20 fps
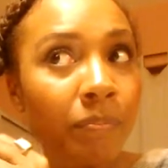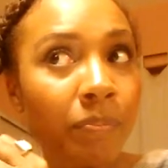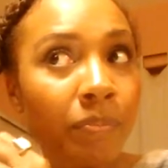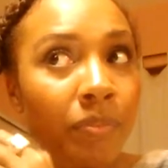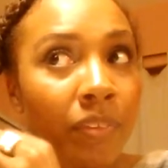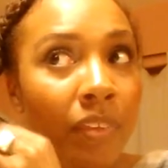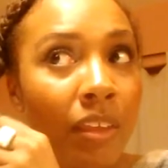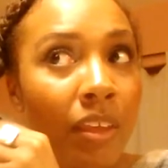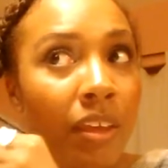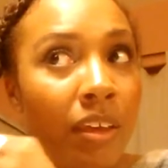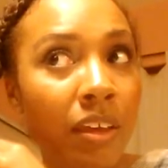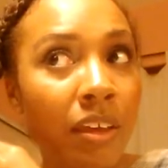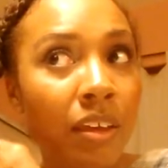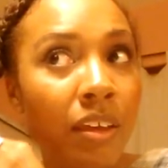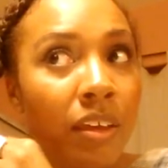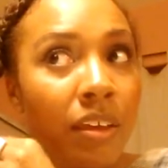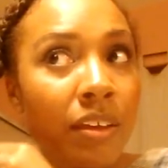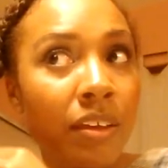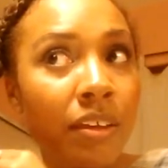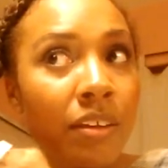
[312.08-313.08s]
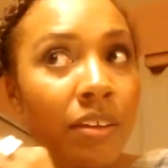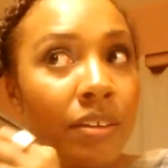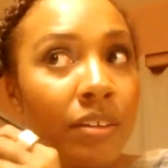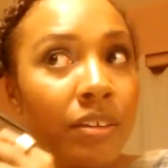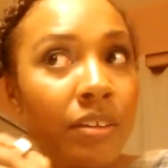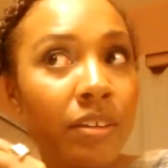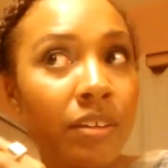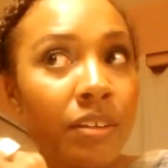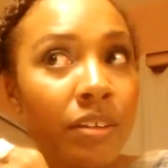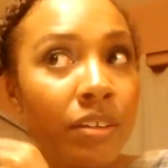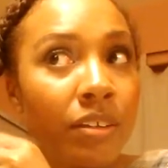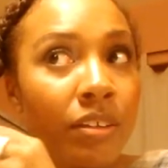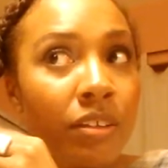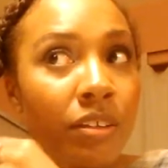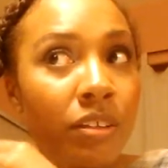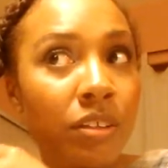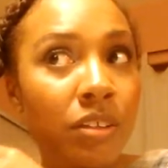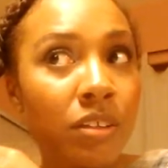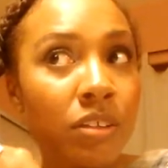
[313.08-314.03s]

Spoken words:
(no one is talking)